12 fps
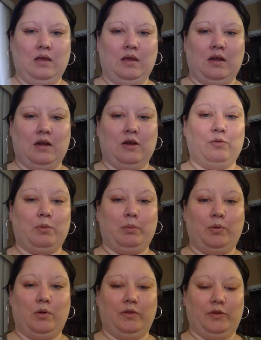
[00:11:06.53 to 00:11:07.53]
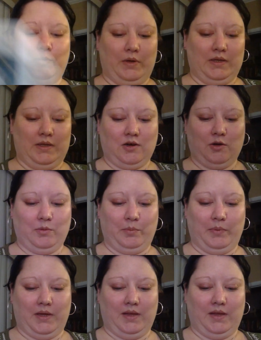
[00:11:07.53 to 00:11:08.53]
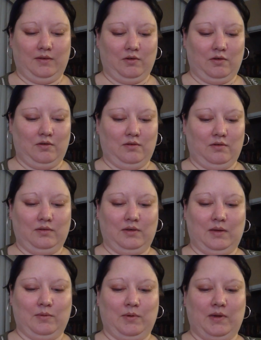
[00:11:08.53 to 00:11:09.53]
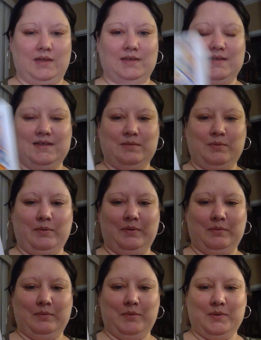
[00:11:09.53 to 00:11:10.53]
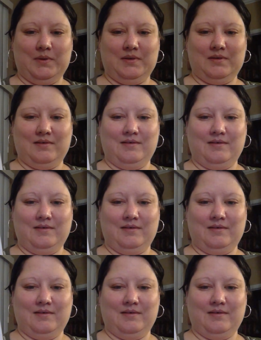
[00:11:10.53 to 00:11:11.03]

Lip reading: I don't remember who all the queens are, but they're all named queens. This is probably the most